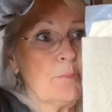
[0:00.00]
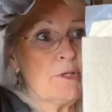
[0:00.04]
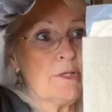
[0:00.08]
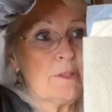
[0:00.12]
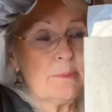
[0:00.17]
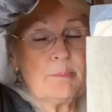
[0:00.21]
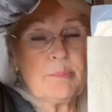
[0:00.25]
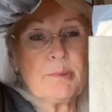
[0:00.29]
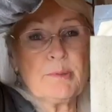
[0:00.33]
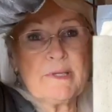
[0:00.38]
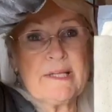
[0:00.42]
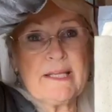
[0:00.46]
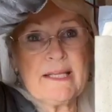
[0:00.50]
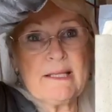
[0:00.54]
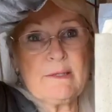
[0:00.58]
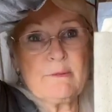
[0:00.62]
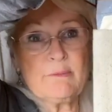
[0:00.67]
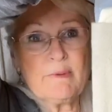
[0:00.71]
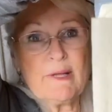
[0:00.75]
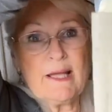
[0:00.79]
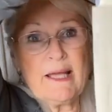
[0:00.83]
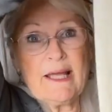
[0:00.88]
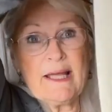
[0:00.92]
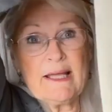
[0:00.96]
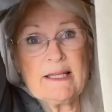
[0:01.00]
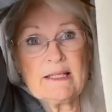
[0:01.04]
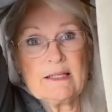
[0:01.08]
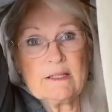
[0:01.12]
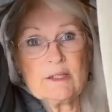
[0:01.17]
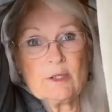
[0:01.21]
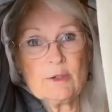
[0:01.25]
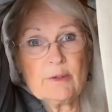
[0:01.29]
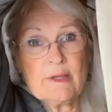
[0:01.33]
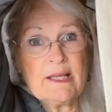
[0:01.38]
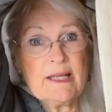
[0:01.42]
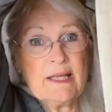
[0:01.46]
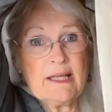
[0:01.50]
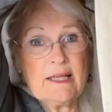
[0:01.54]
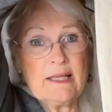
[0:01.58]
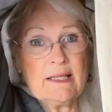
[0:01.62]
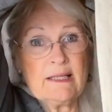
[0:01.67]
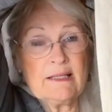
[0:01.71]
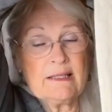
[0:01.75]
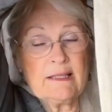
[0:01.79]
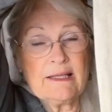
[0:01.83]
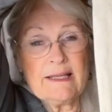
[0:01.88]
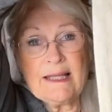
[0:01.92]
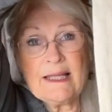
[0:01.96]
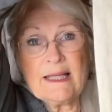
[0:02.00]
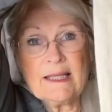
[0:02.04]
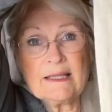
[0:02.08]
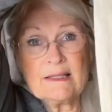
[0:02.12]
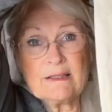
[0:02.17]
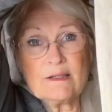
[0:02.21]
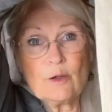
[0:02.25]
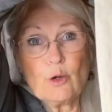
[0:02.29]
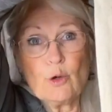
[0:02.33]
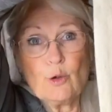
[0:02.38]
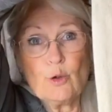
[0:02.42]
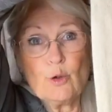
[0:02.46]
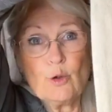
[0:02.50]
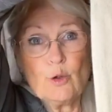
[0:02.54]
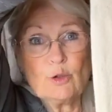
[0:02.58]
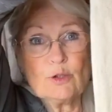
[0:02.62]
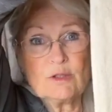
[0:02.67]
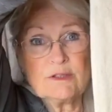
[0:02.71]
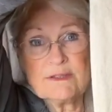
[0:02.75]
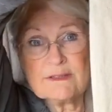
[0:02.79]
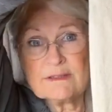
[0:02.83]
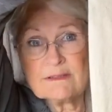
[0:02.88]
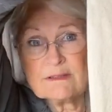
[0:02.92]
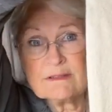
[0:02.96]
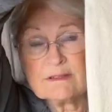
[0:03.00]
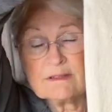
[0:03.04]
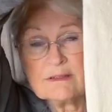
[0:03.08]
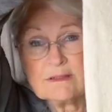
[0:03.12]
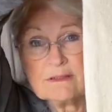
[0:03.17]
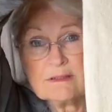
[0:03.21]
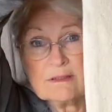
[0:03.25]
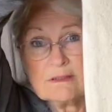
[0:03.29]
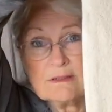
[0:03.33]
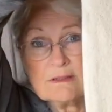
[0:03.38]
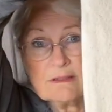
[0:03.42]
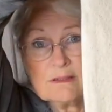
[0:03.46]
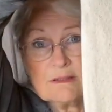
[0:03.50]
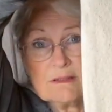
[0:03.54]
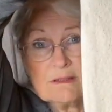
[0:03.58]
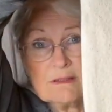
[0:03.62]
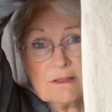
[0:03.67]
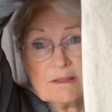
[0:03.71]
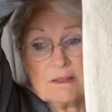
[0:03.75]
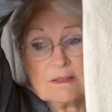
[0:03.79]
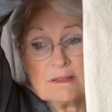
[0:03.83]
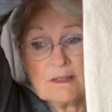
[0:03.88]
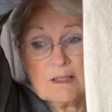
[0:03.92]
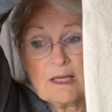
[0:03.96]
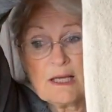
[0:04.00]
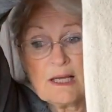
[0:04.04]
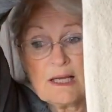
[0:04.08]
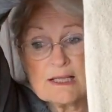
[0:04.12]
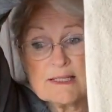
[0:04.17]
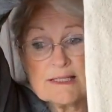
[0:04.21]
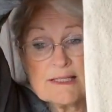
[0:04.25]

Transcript: put pretty red and green and gold uh,